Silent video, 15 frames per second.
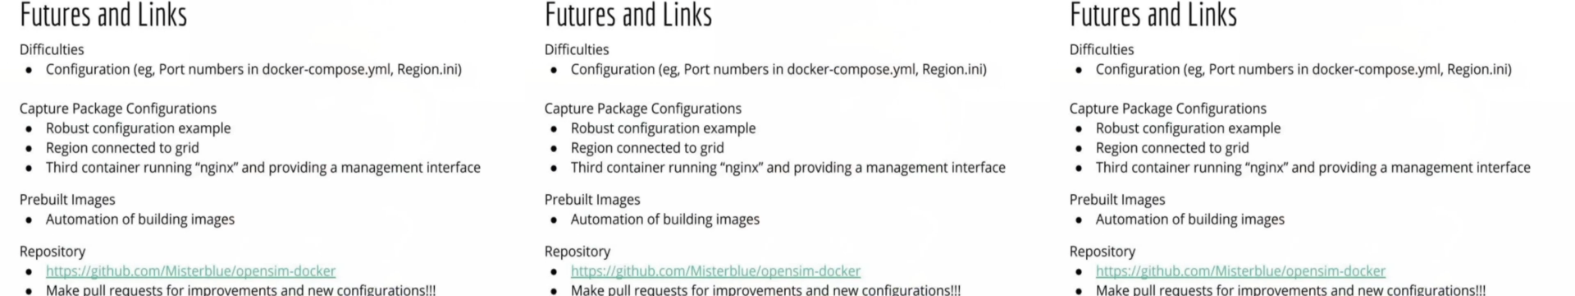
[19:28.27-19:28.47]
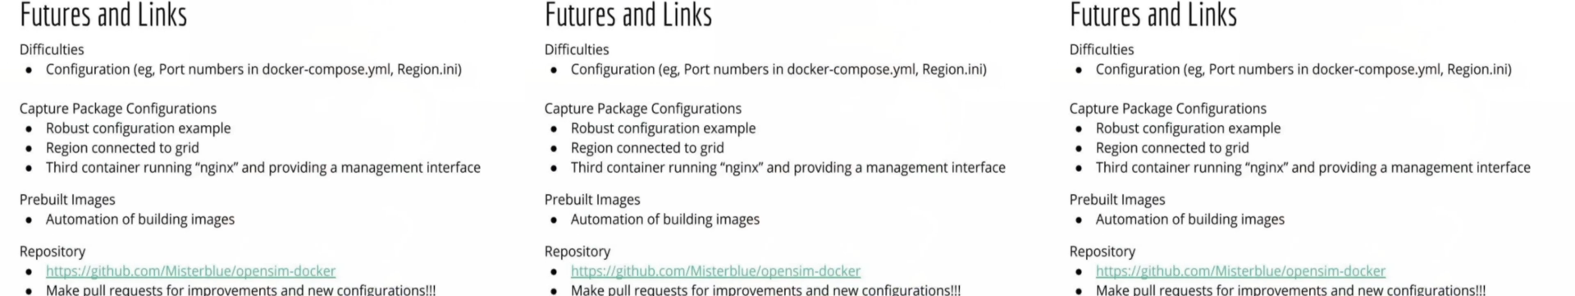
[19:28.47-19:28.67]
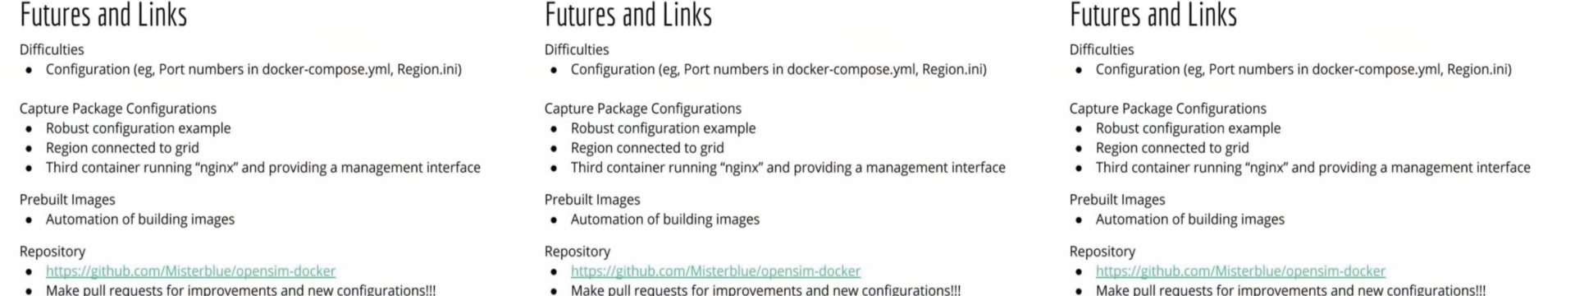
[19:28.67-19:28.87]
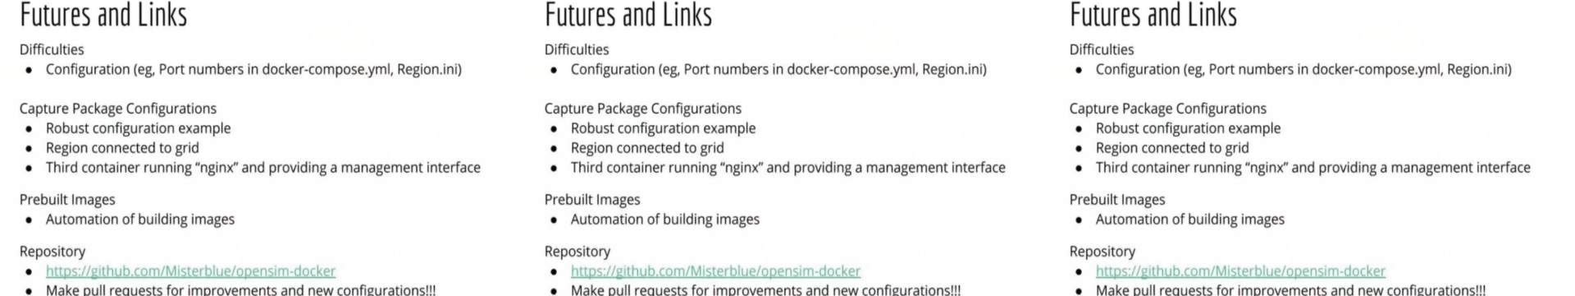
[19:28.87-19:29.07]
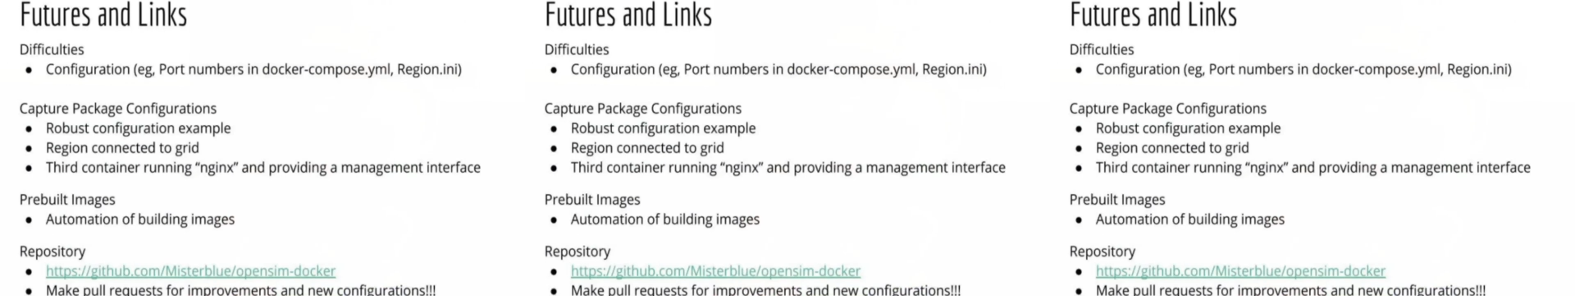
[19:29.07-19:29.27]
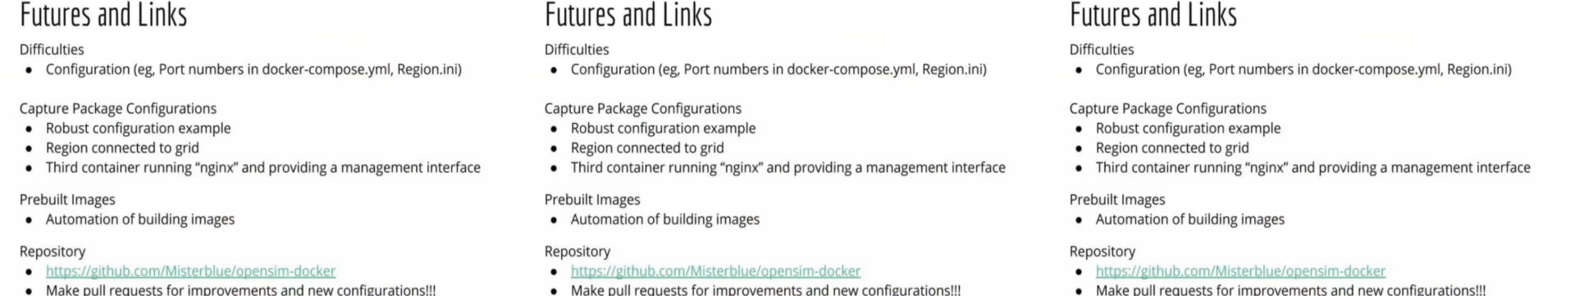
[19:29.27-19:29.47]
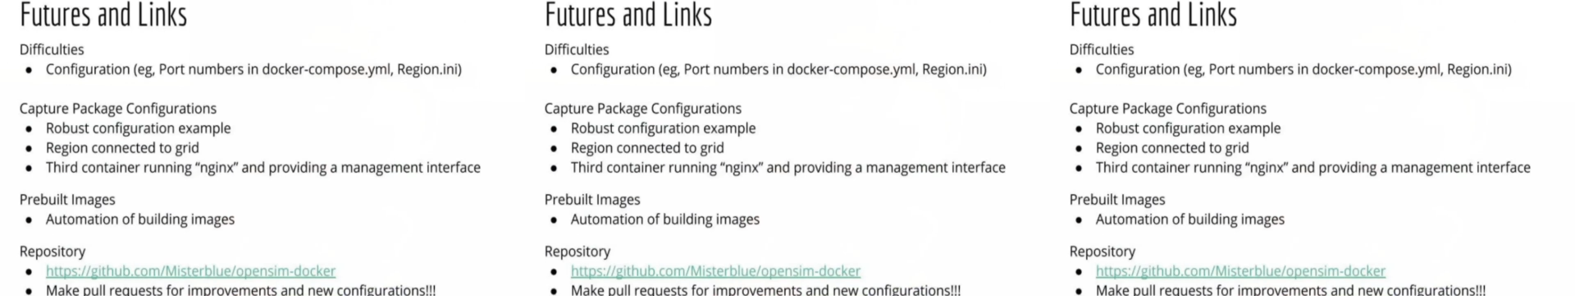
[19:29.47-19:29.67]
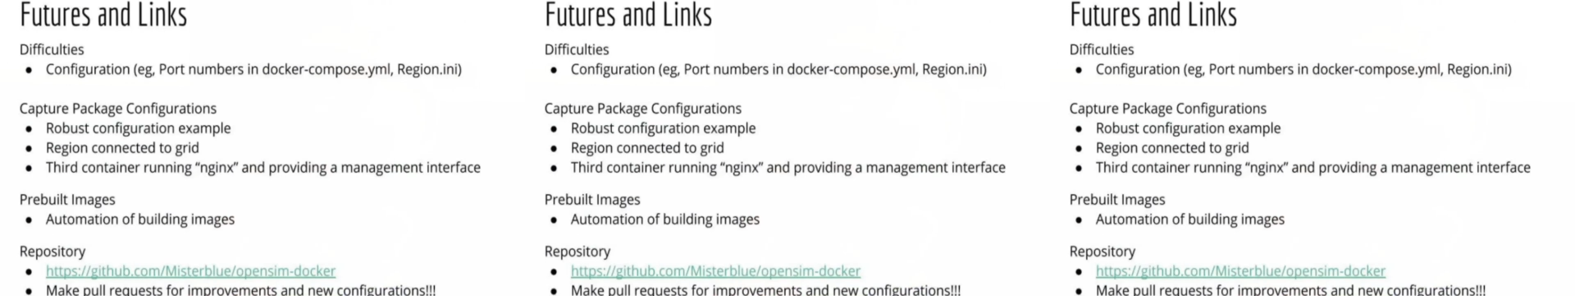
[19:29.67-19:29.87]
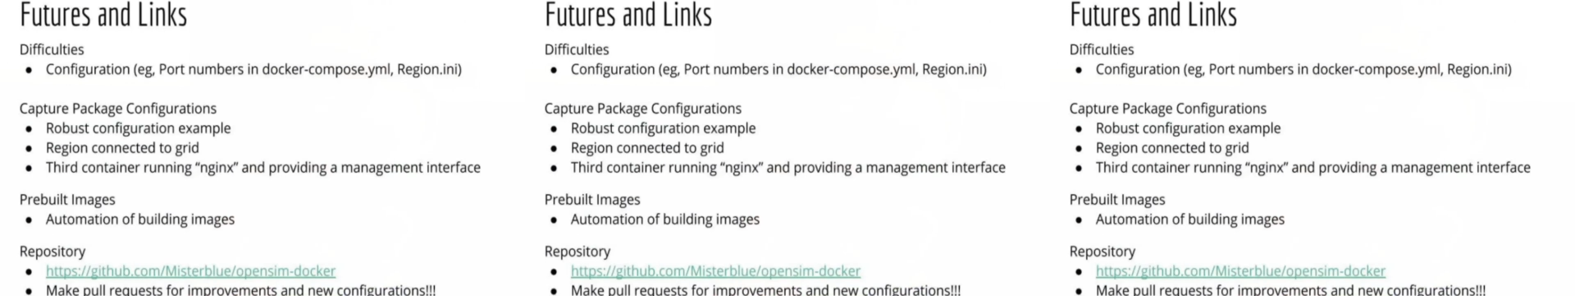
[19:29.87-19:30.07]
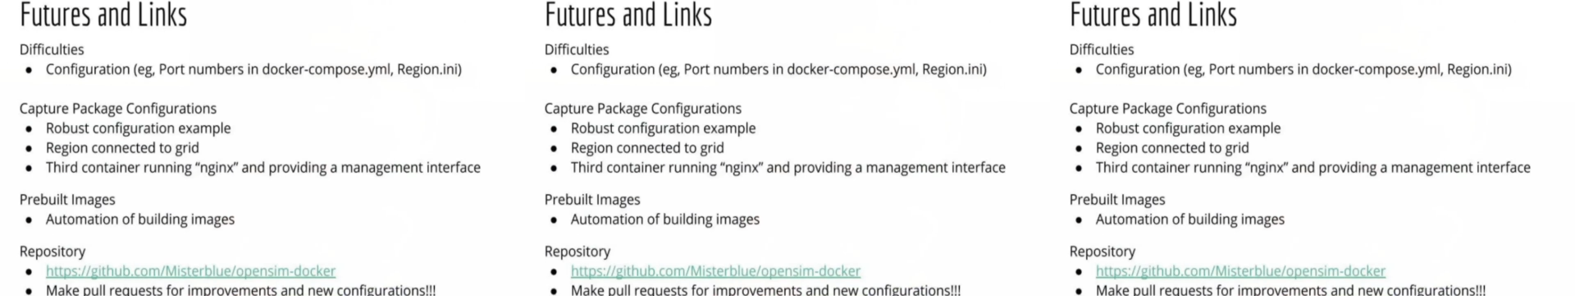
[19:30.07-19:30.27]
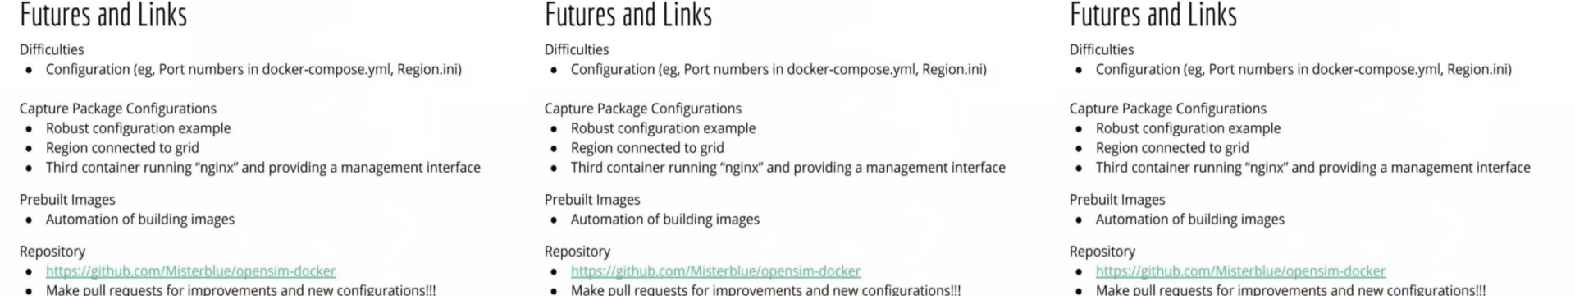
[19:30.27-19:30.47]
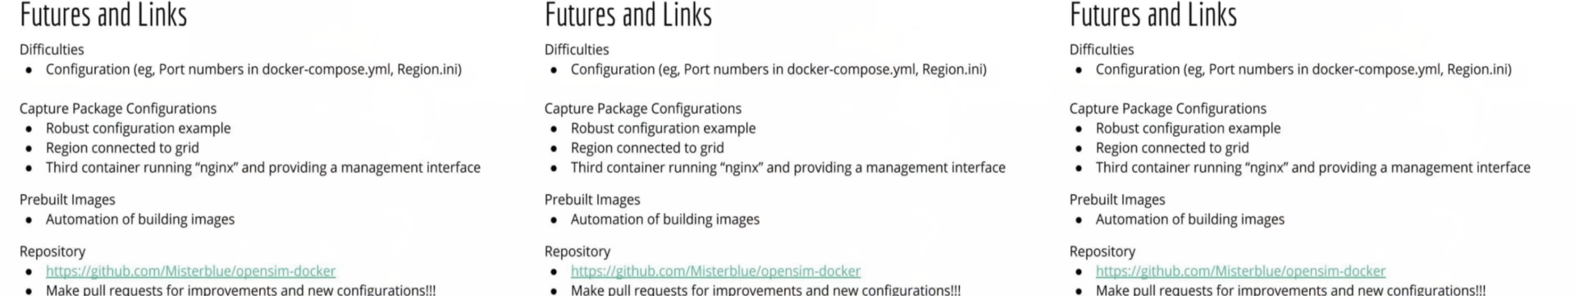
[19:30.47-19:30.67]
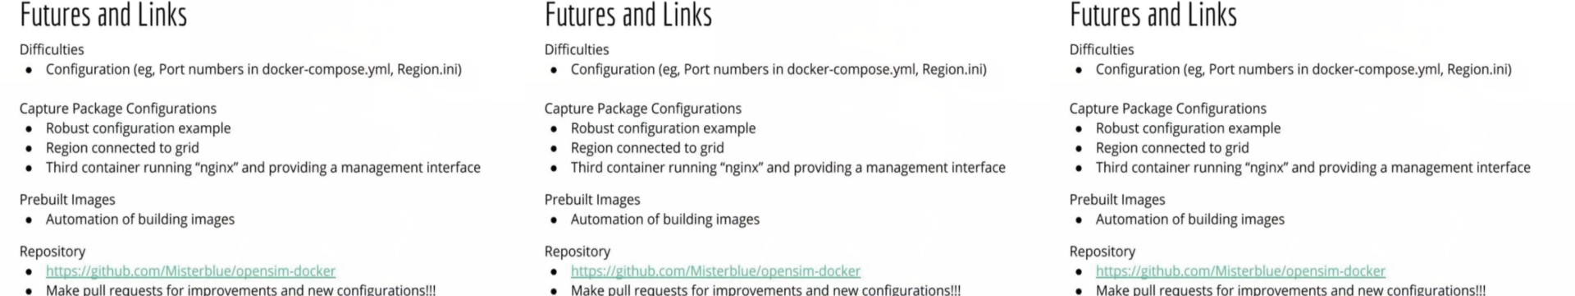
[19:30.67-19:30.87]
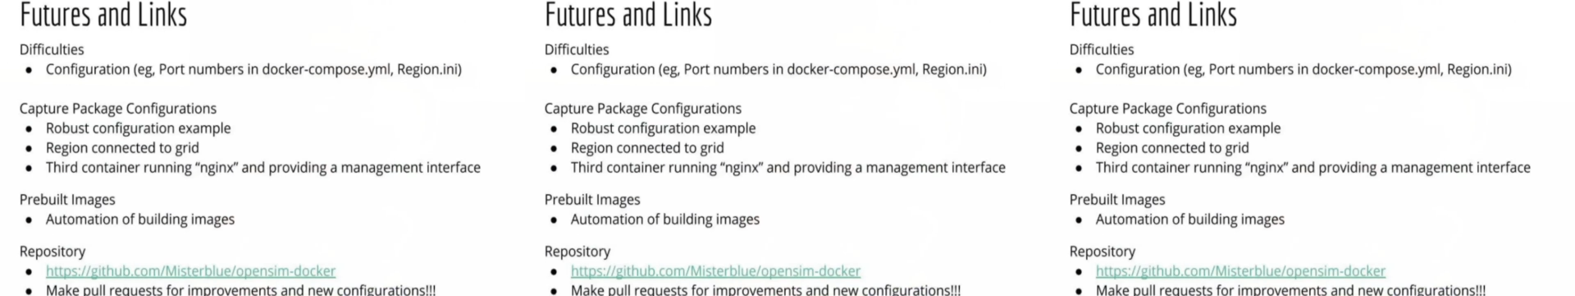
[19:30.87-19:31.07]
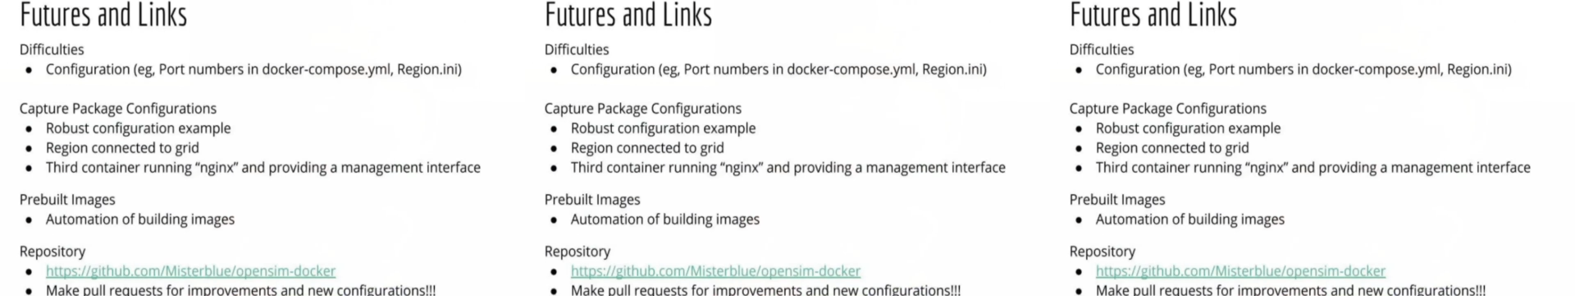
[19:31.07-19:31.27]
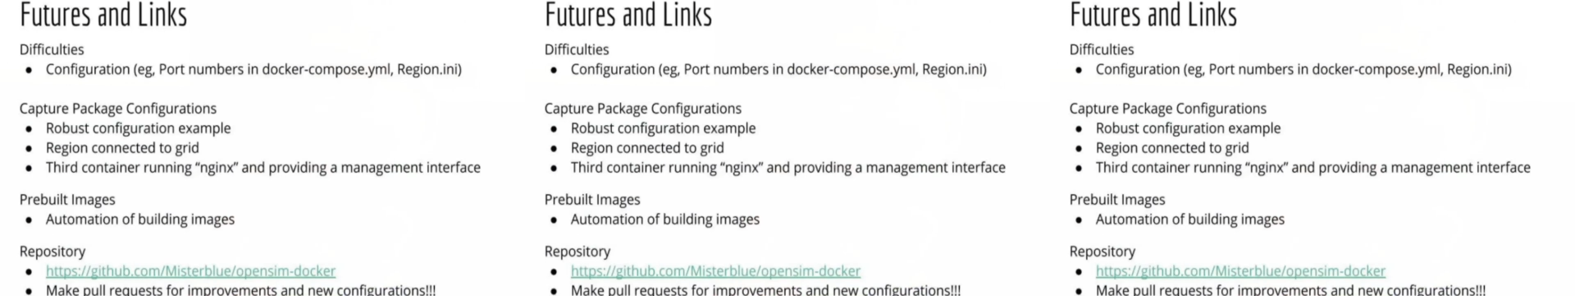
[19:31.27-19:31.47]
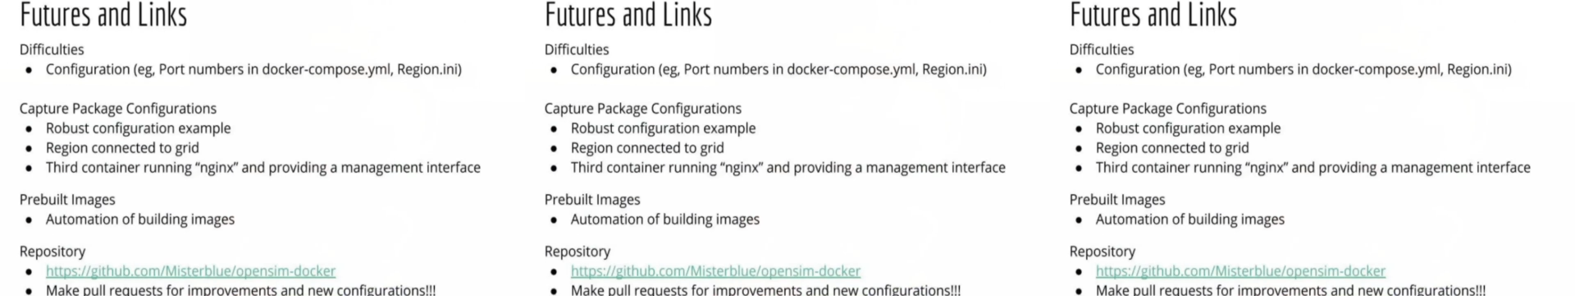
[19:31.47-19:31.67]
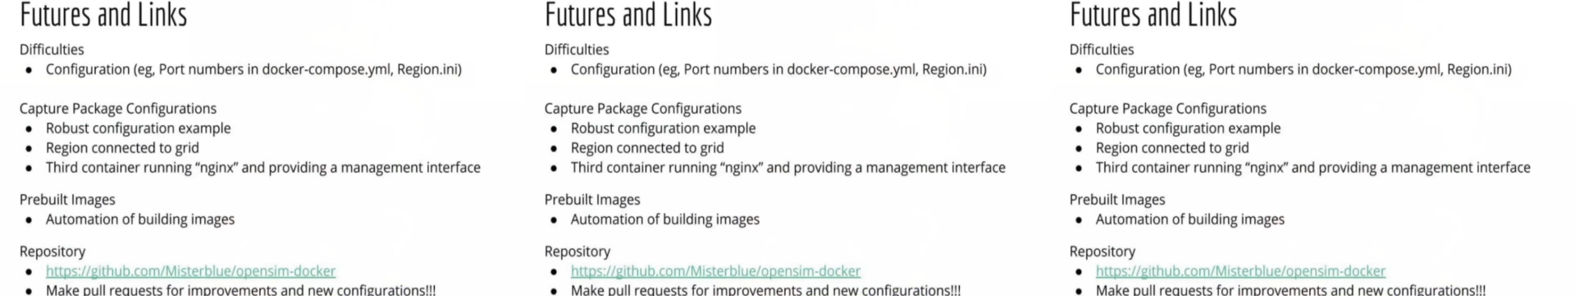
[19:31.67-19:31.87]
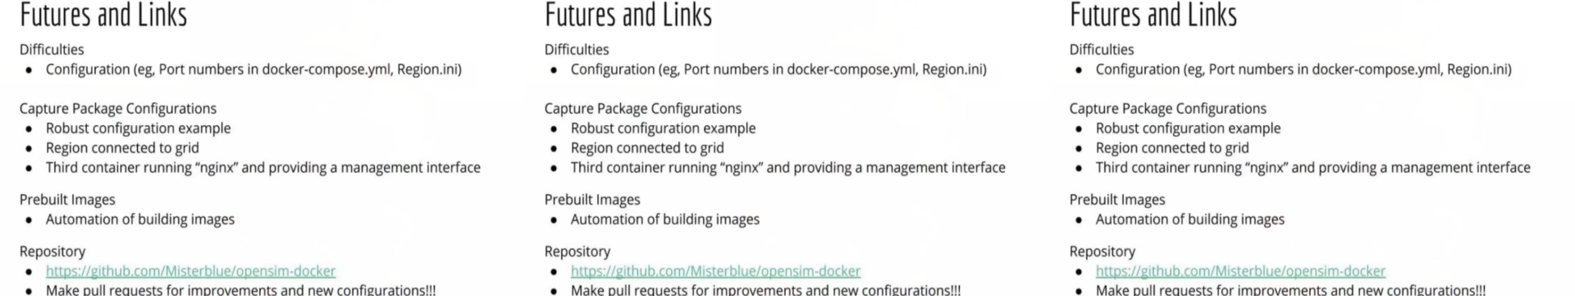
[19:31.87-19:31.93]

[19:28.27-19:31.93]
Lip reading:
No face is visible, so there are no lips to read.